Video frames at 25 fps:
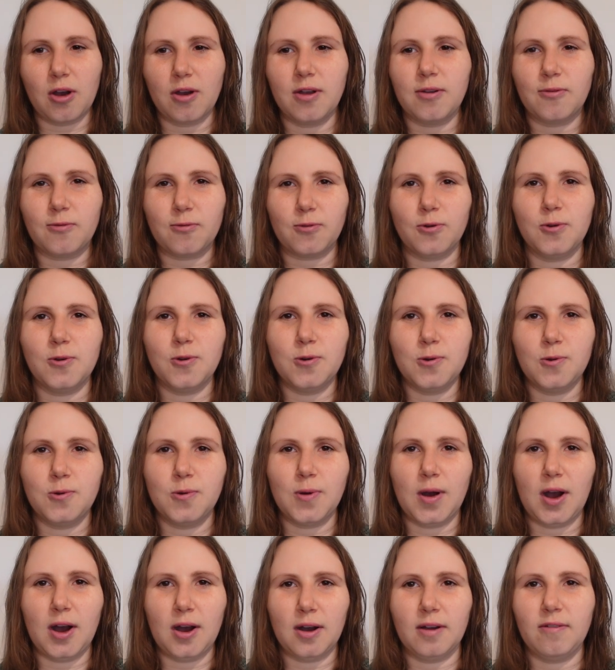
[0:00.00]
going
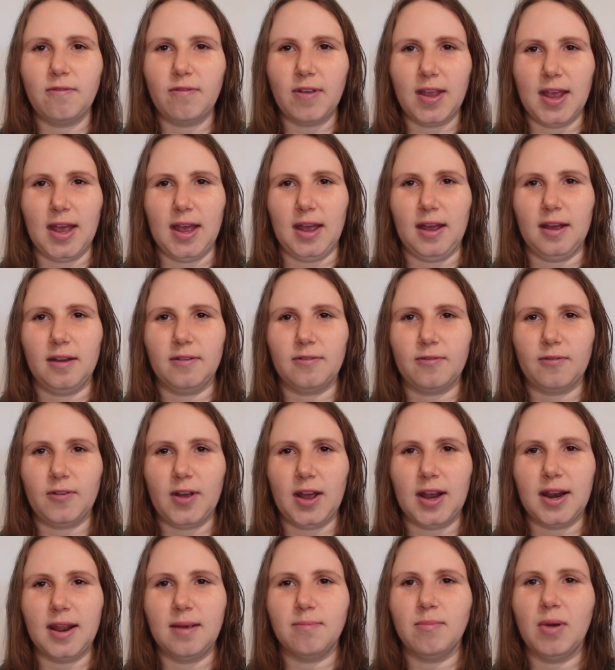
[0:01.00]
through IVF
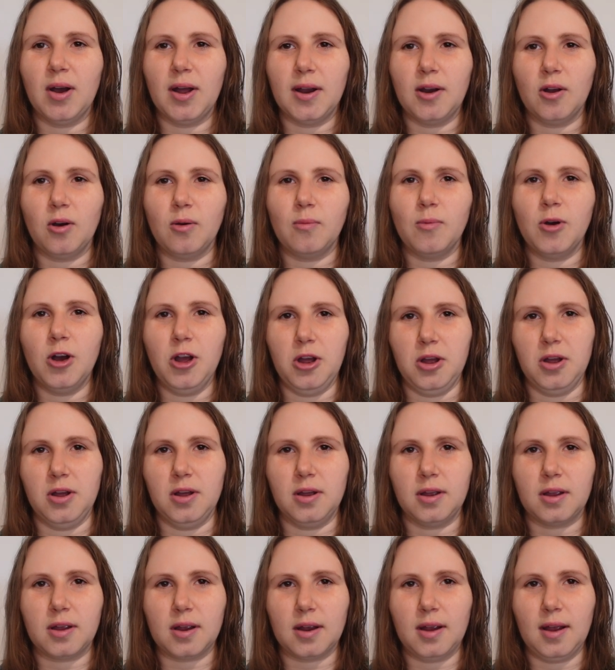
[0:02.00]
and it might not
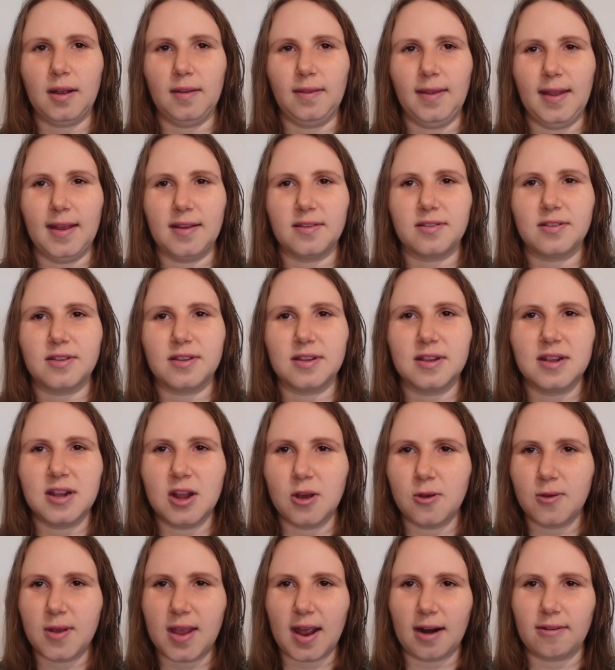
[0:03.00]
work and there's
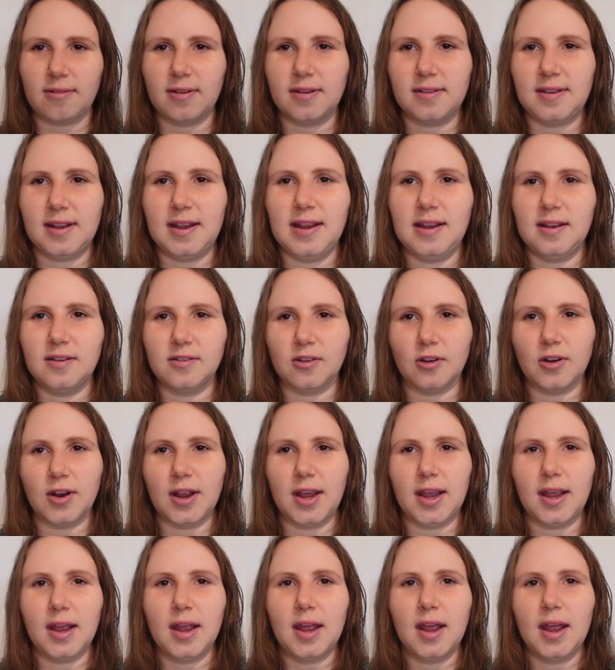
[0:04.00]
no guarantees on
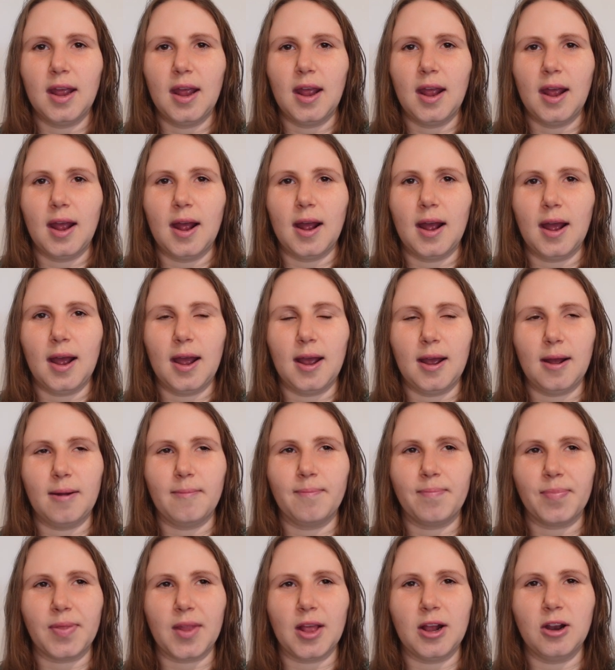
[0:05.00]
it,
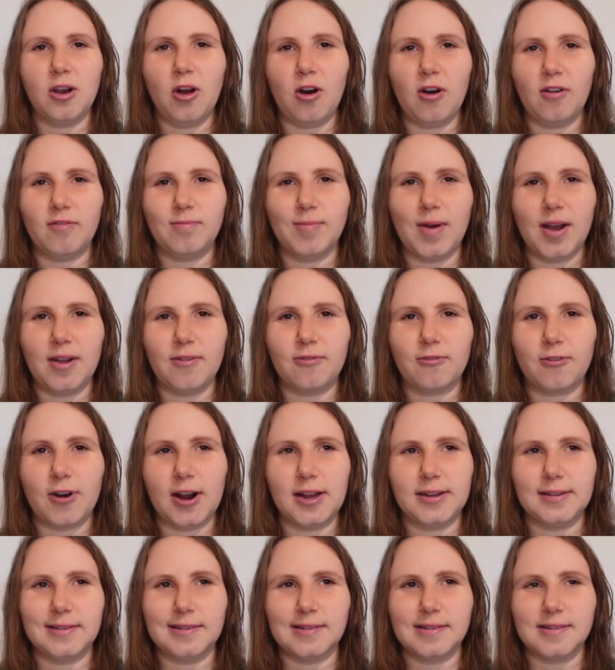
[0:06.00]
a lot of my
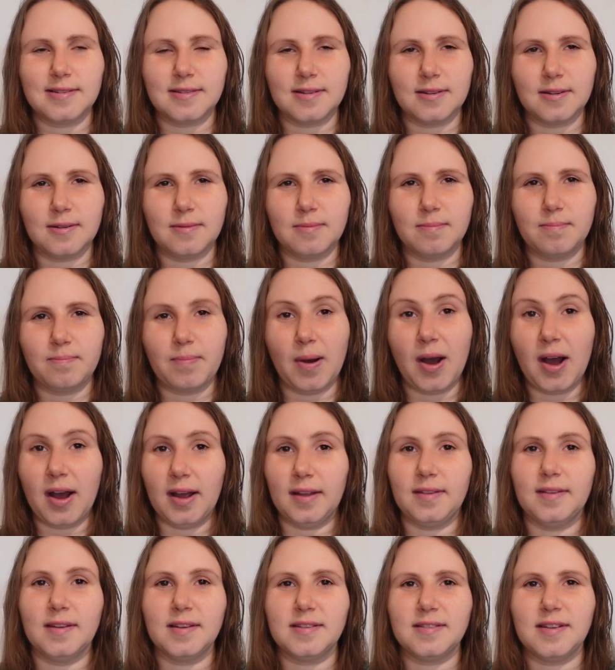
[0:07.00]
friends
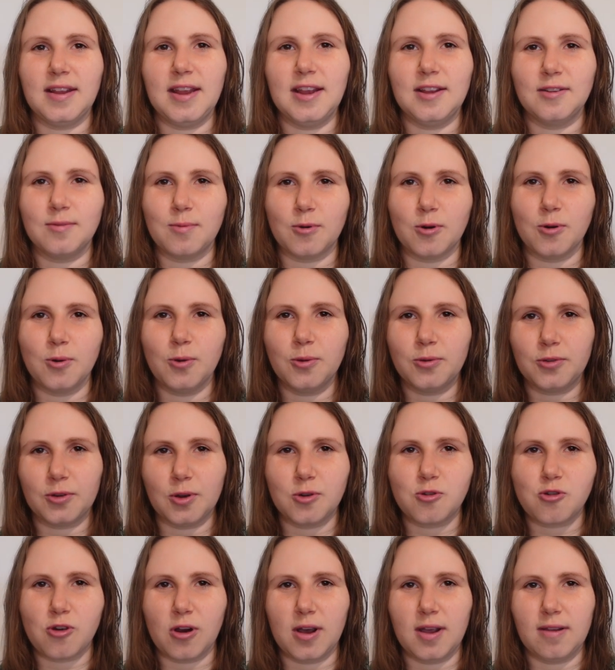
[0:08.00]
behind the scenes were
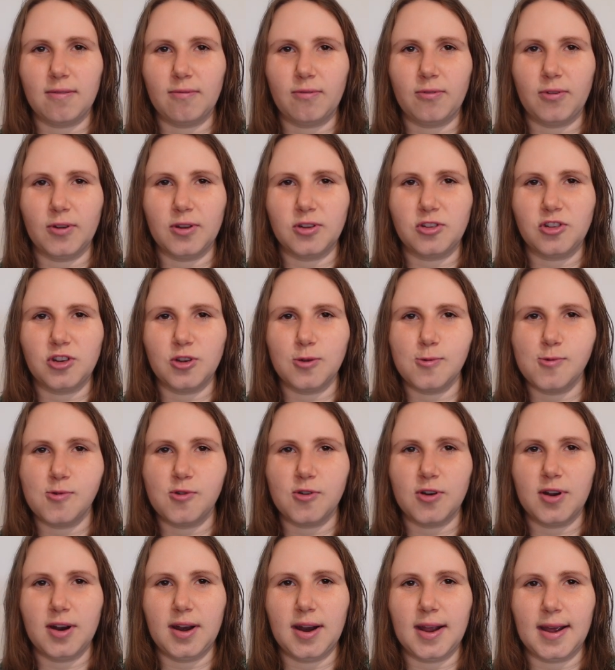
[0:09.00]
also trying for
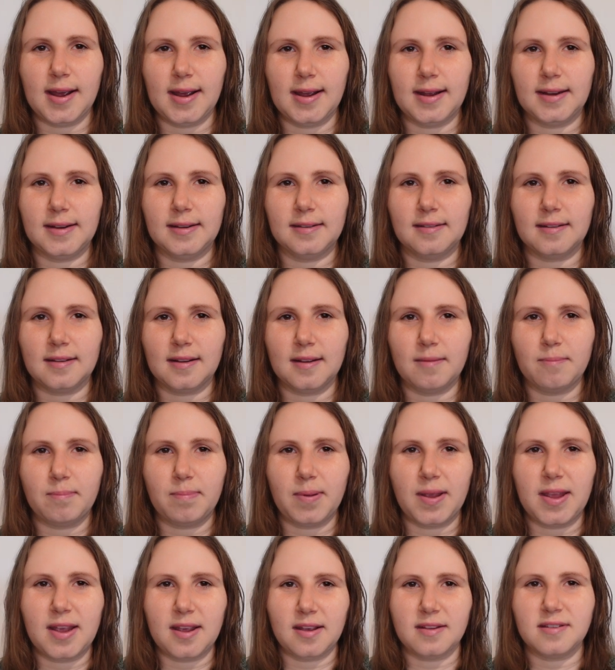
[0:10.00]
children, and
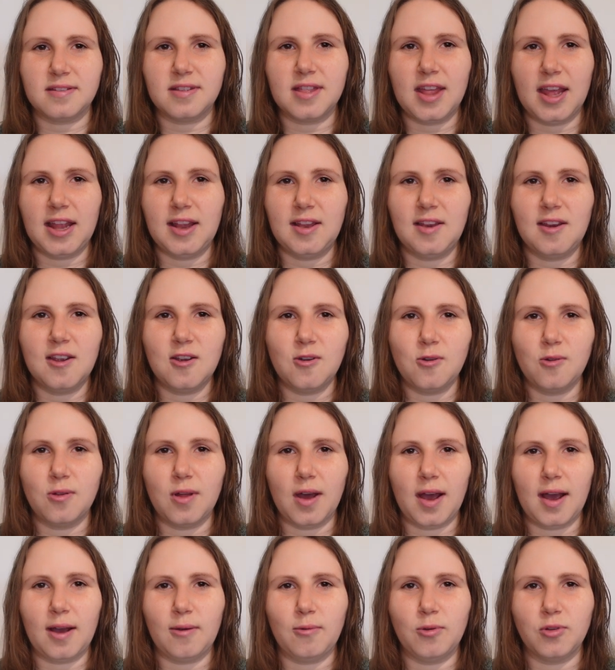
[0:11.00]
because they knew
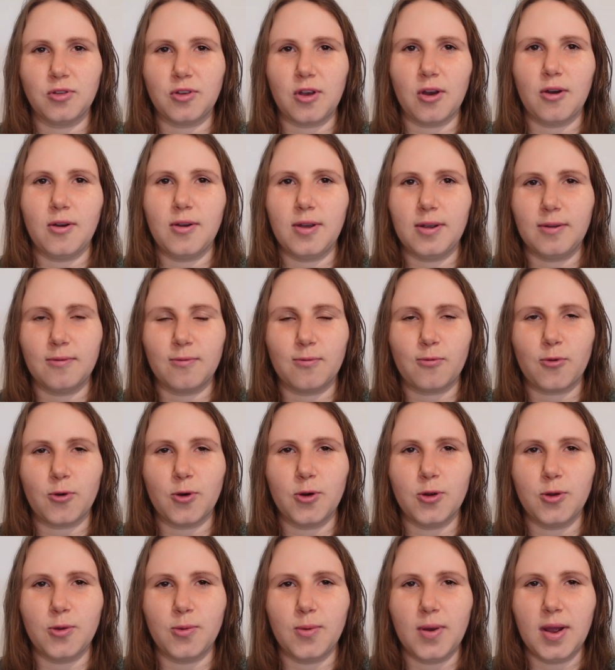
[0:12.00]
that I was going
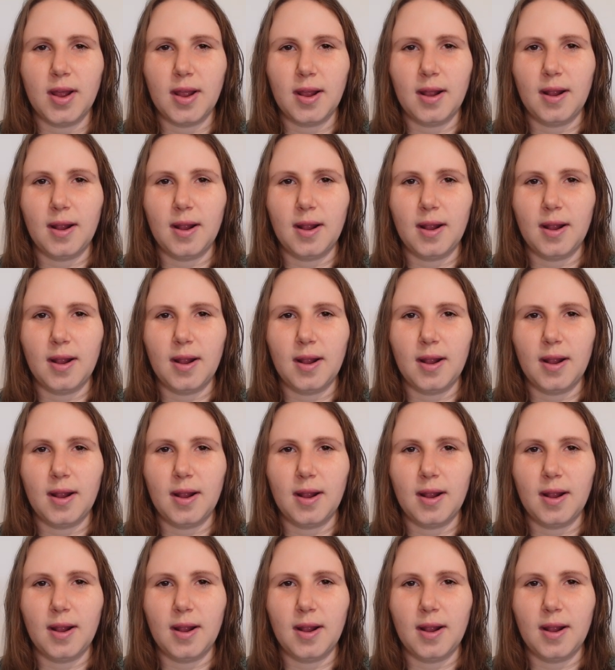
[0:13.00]
through